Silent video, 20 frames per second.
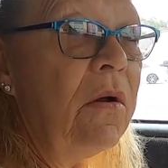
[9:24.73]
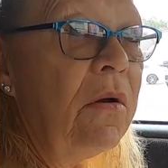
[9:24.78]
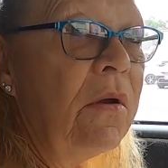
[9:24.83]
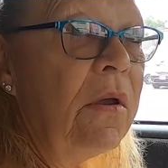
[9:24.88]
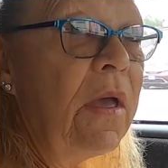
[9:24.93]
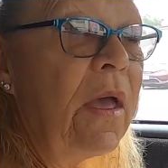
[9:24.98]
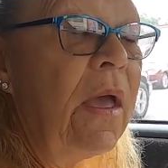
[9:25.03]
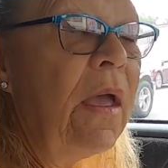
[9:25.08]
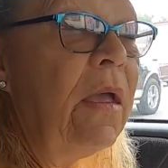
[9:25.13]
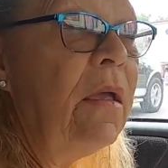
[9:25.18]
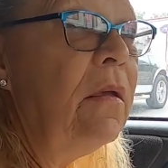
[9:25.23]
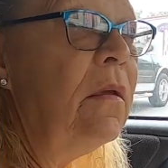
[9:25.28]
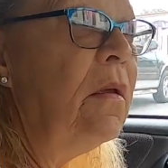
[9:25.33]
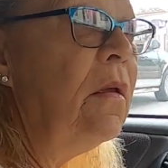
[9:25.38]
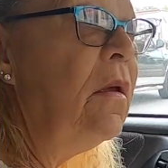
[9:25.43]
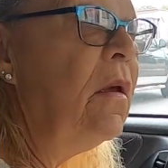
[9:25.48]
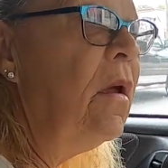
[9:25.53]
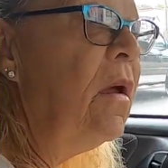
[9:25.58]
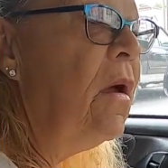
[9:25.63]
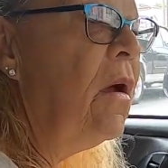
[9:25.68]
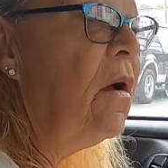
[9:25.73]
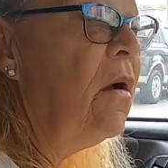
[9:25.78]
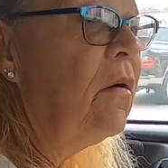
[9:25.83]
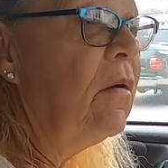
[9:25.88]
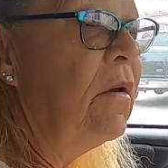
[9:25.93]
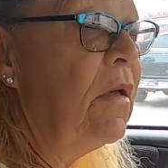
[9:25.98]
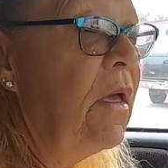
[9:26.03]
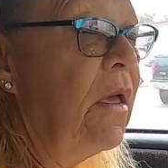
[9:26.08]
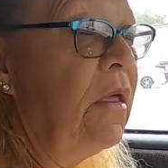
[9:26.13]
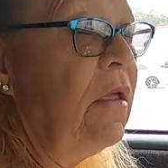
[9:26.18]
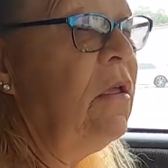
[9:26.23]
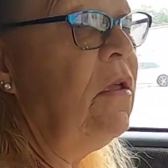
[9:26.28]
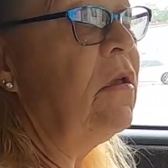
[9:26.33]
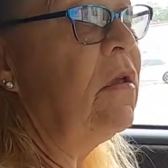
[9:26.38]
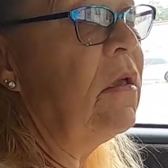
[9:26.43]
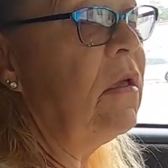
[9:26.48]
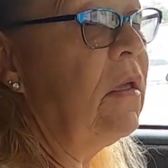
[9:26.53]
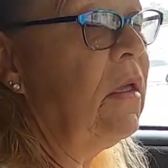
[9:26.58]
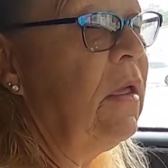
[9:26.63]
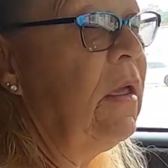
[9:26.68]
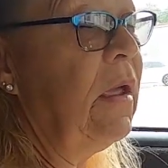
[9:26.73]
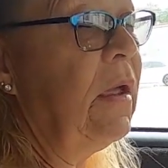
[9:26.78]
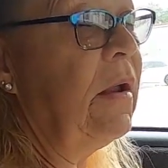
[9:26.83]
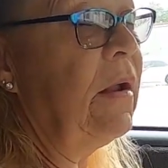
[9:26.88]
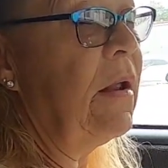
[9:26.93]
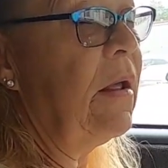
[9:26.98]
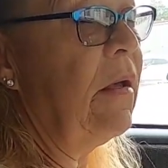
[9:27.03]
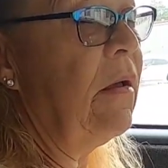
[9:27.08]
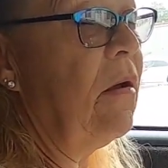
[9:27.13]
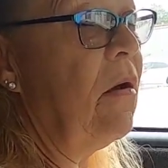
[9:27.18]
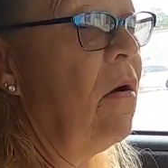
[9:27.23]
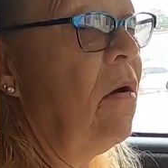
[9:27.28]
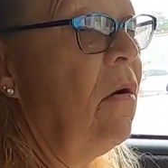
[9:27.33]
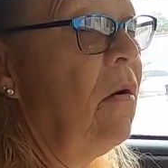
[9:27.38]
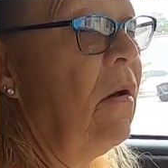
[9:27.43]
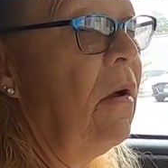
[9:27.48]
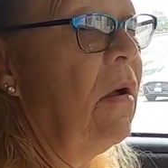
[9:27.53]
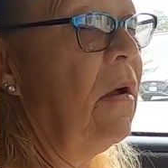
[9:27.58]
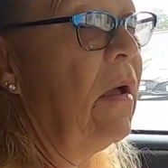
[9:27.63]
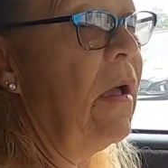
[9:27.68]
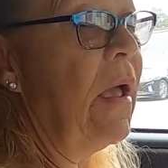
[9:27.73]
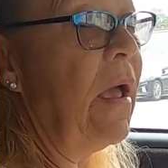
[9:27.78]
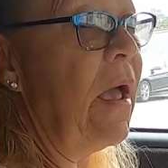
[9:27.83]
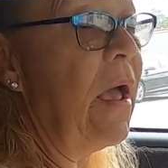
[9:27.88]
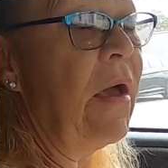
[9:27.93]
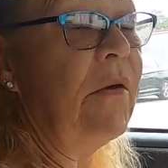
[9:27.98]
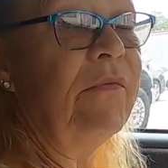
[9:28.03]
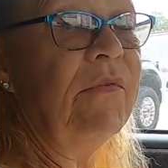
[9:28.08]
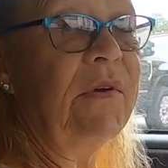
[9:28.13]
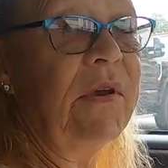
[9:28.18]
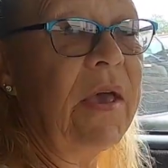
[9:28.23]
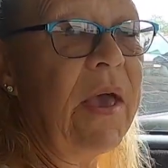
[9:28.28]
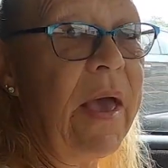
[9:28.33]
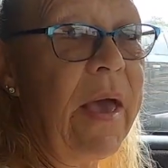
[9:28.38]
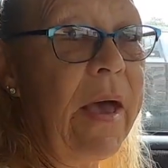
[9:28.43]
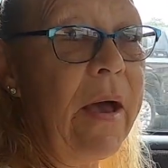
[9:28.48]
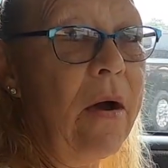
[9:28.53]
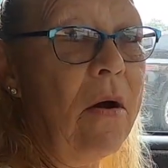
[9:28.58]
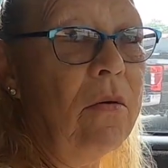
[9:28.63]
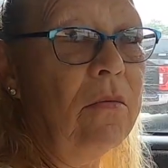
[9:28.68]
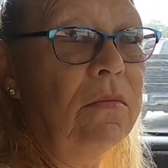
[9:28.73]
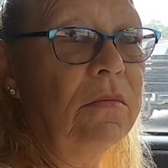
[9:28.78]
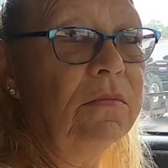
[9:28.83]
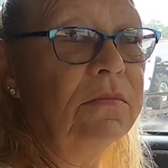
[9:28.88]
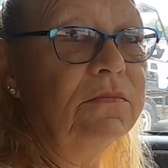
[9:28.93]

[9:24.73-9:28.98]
Okay? Okay, you can get a half a cow